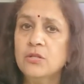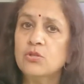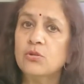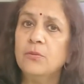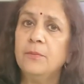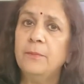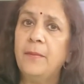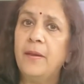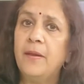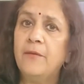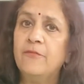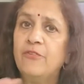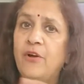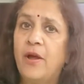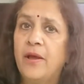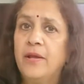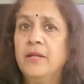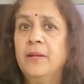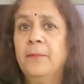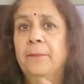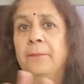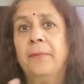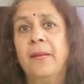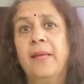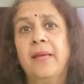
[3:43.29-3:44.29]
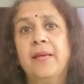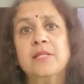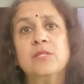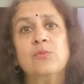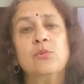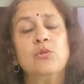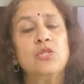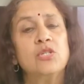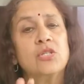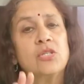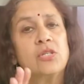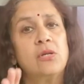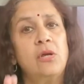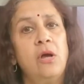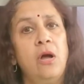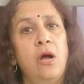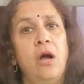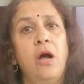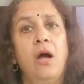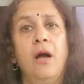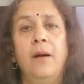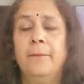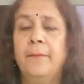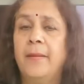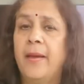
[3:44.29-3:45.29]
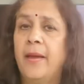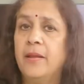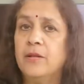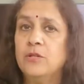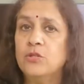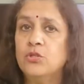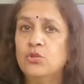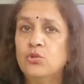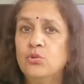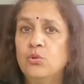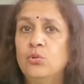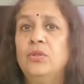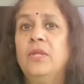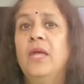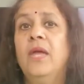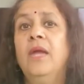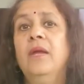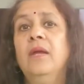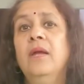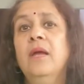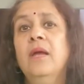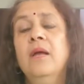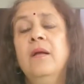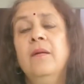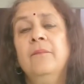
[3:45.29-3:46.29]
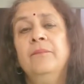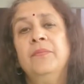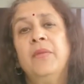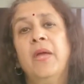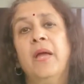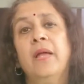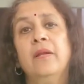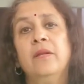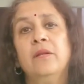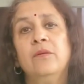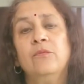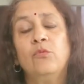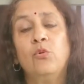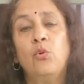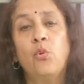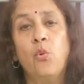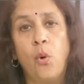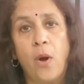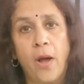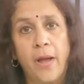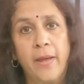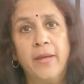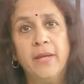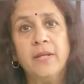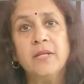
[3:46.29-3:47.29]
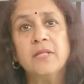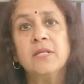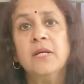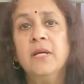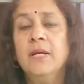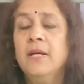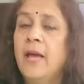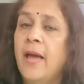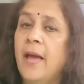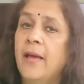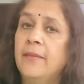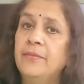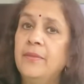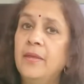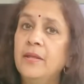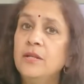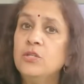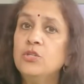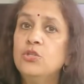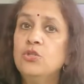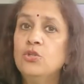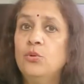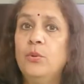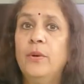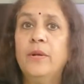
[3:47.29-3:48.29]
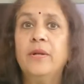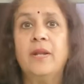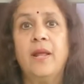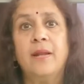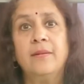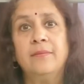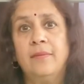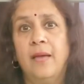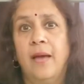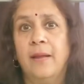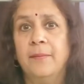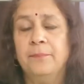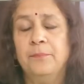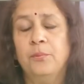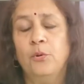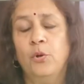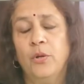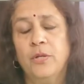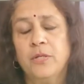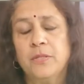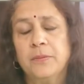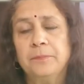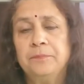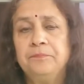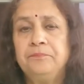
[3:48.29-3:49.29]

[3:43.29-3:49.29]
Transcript: So find a place which is calm and soothing and quiet, and then do it at that point.